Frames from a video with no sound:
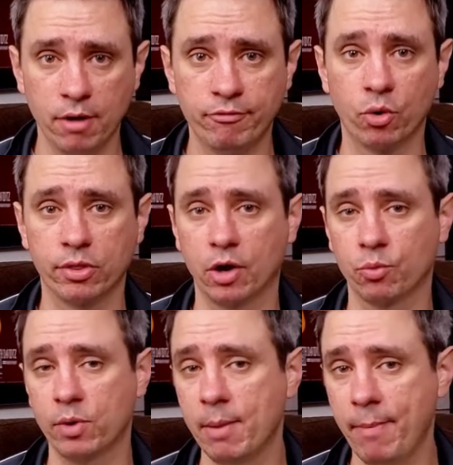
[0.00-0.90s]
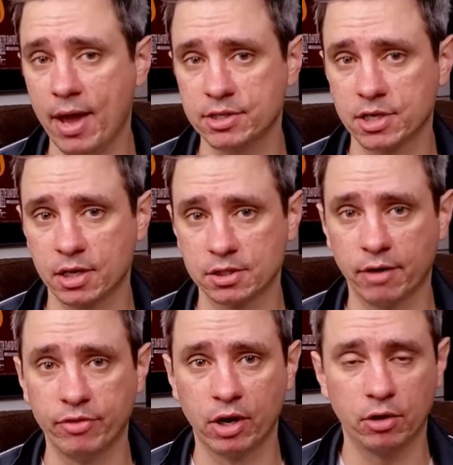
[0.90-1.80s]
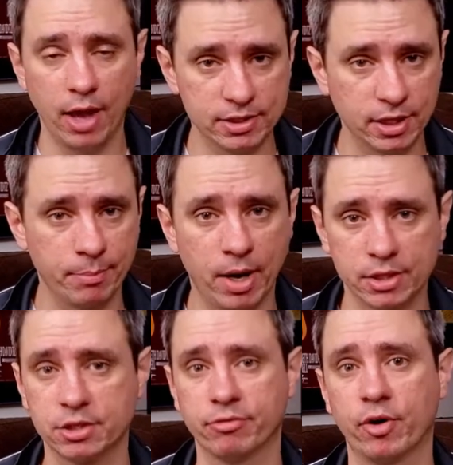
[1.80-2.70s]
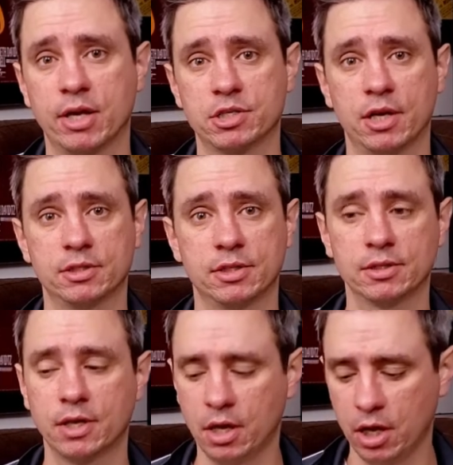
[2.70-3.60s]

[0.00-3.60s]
for their reimaginings of the classic monster franchises,